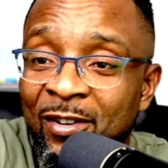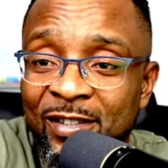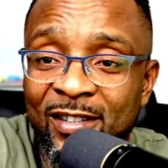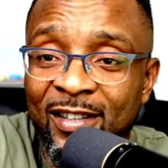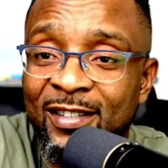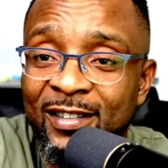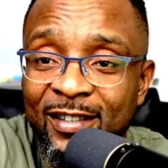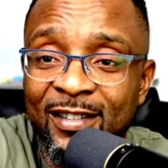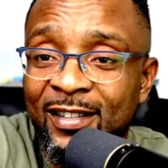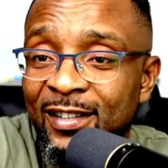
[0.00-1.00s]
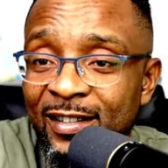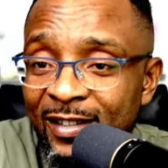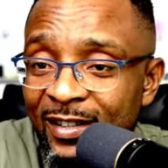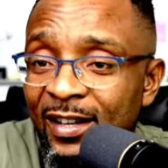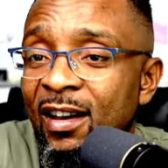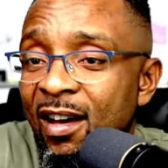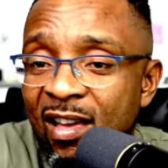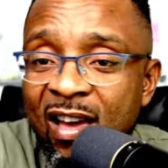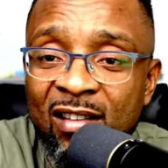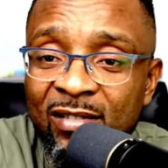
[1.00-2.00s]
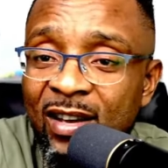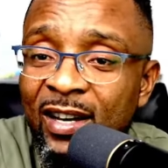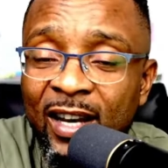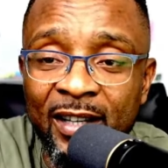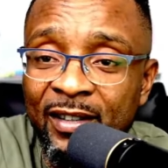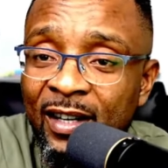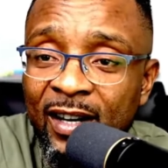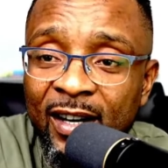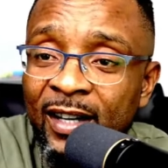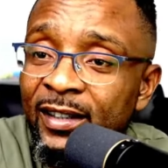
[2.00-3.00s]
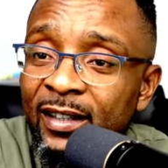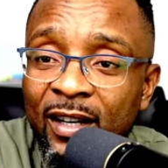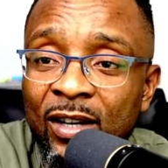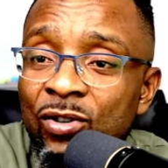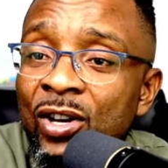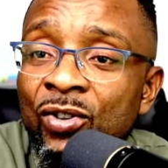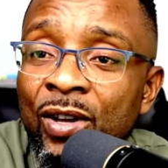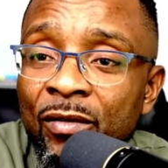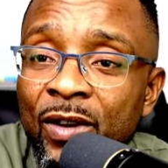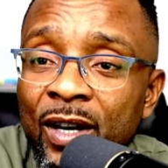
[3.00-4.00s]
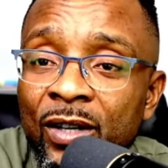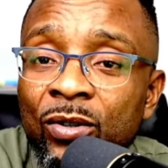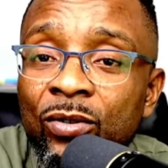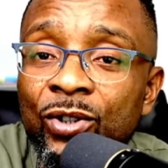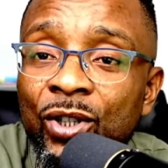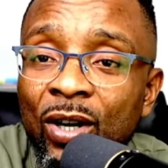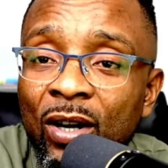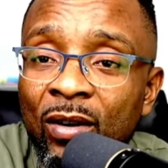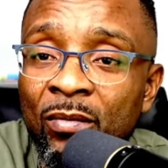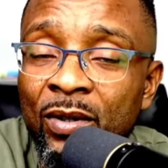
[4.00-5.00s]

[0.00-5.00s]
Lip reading: just it to say, oh yeah, I like that. And they're like, you are doing a very good job.